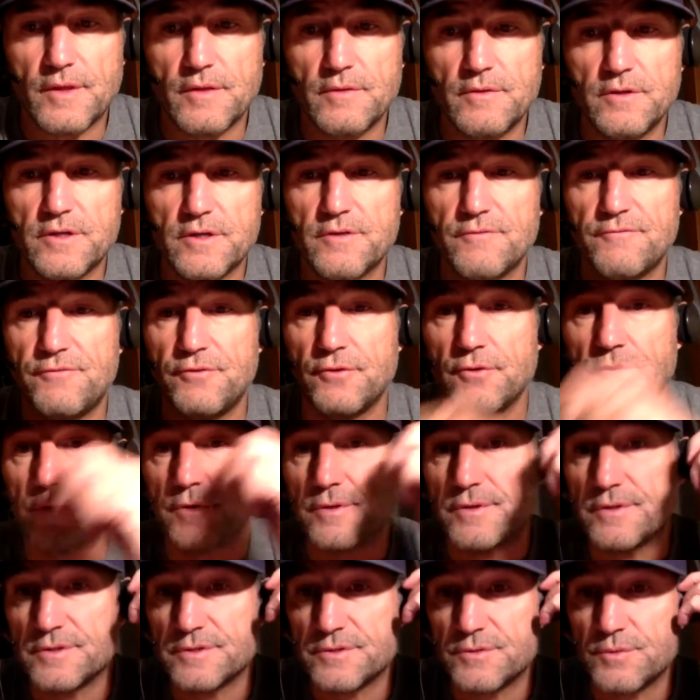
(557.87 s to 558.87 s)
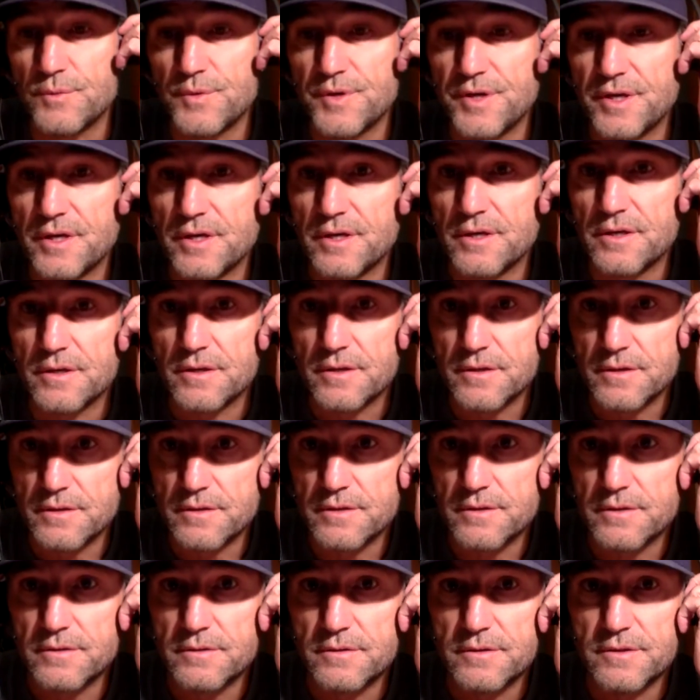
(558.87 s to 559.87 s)
looking forward to this week.
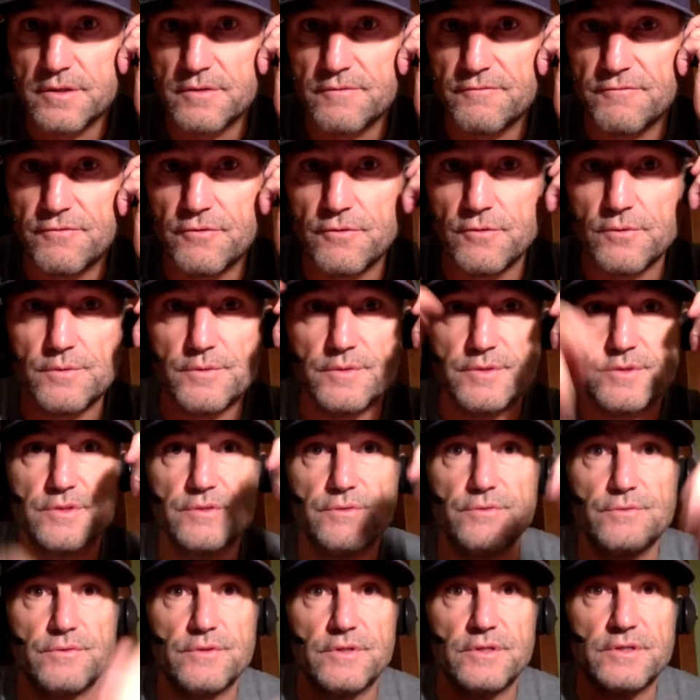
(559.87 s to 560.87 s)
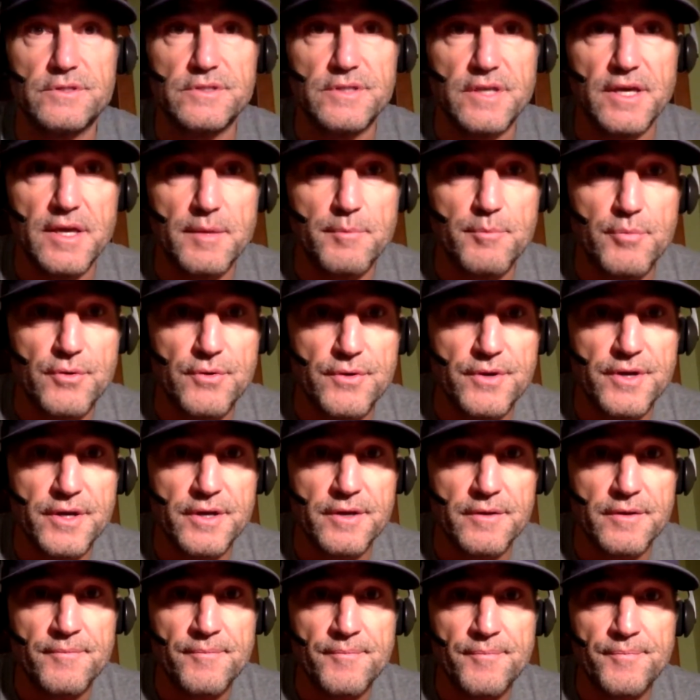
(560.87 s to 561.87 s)
Looking forward to the
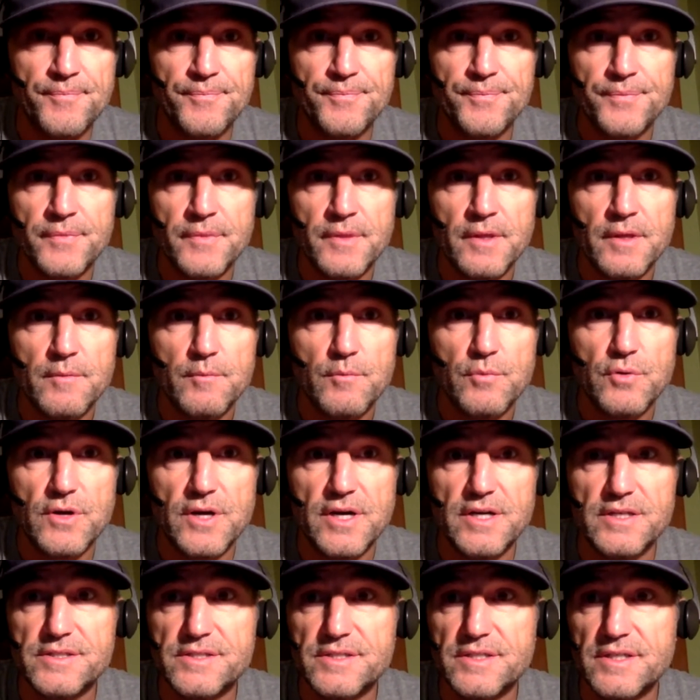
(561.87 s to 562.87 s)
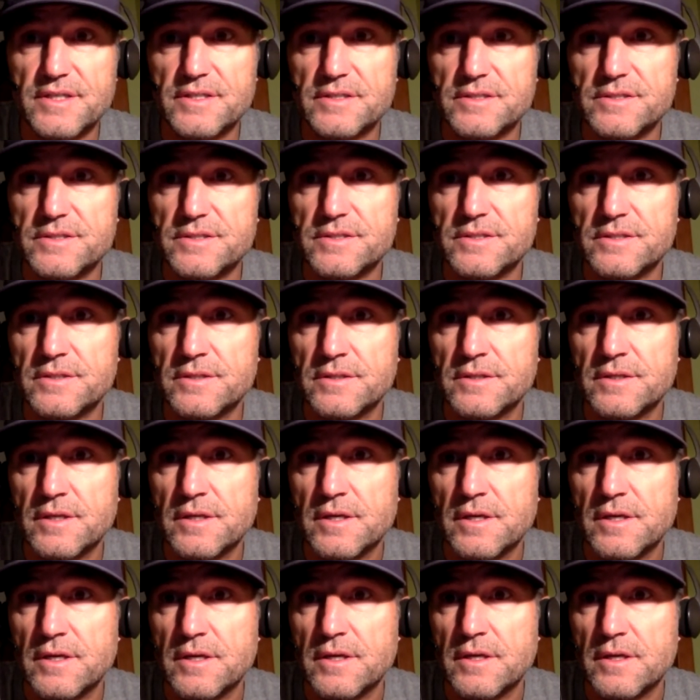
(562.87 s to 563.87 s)
tapering process.
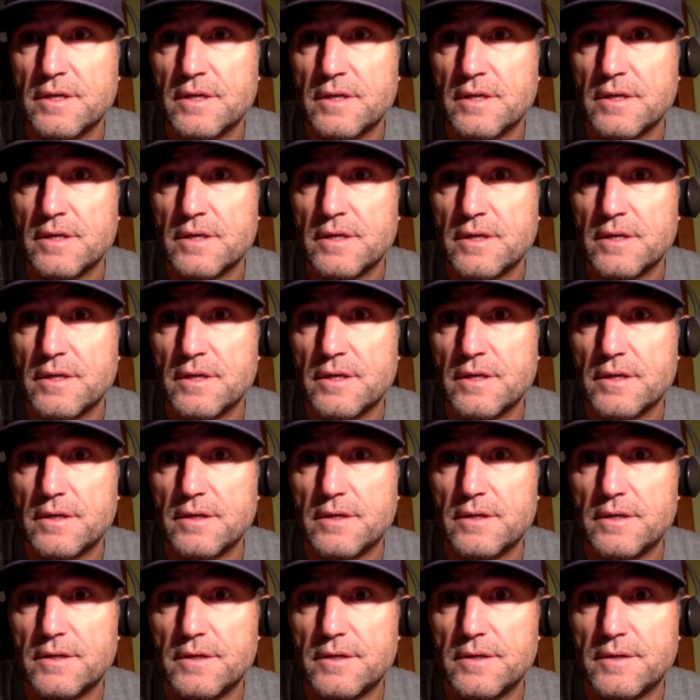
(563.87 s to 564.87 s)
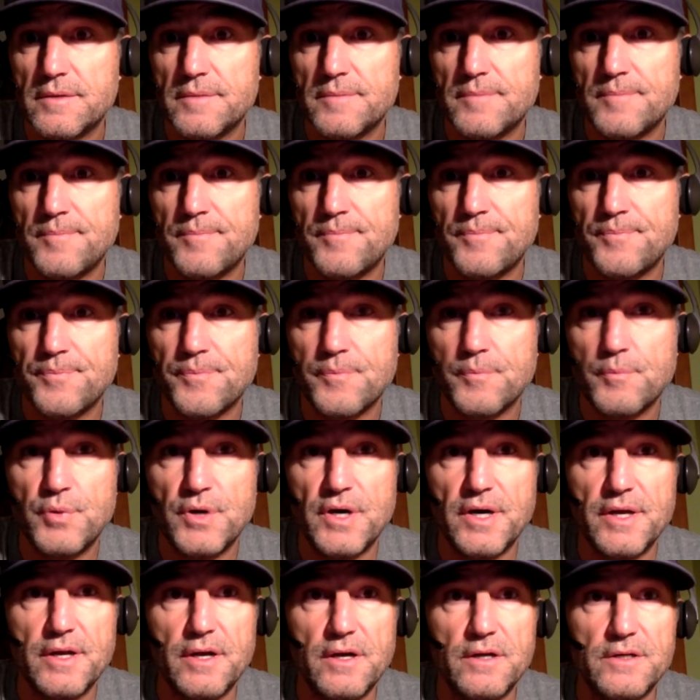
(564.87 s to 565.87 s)
But
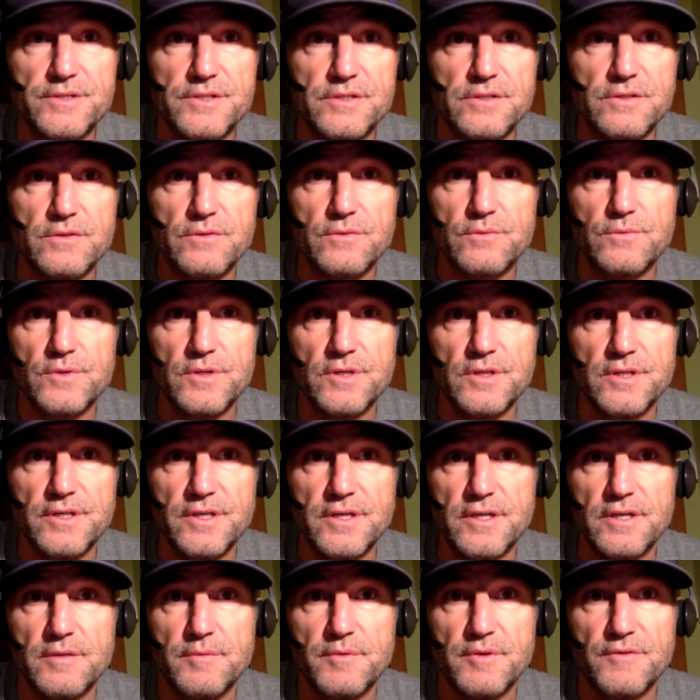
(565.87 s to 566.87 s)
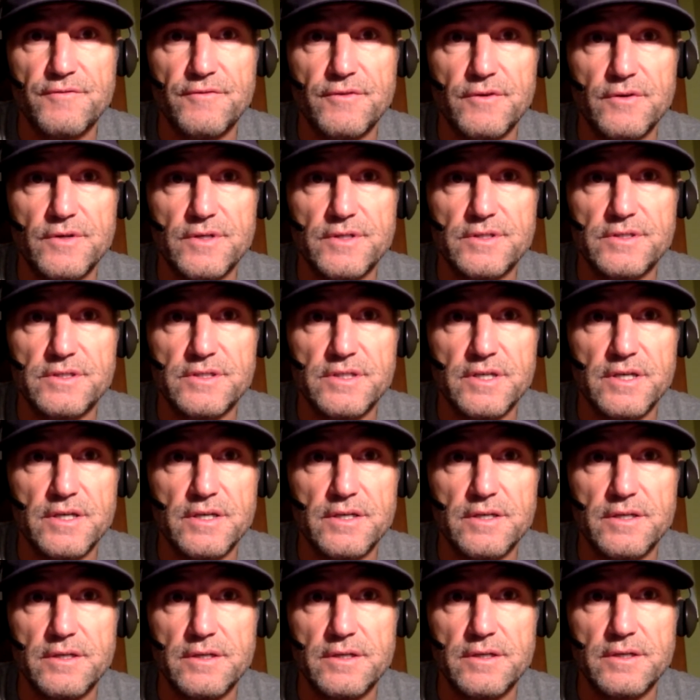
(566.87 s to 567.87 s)
also really going to be focused
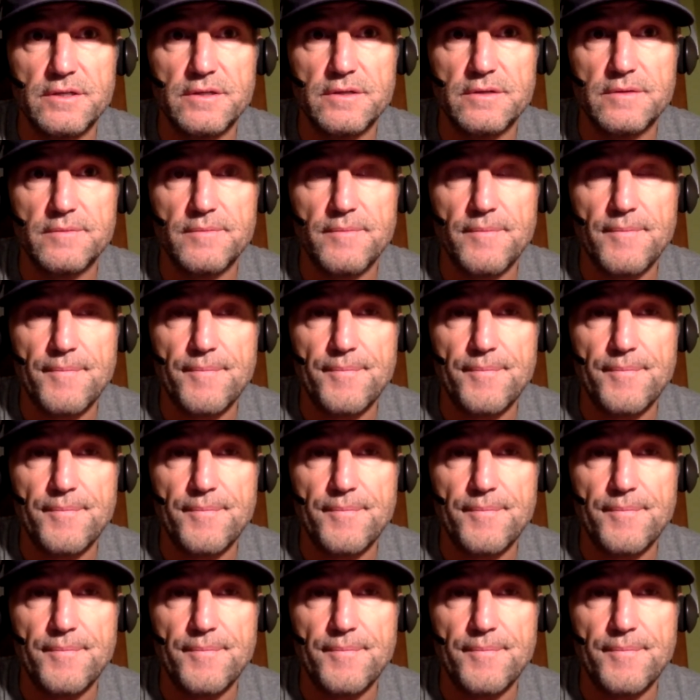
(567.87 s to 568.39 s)
on,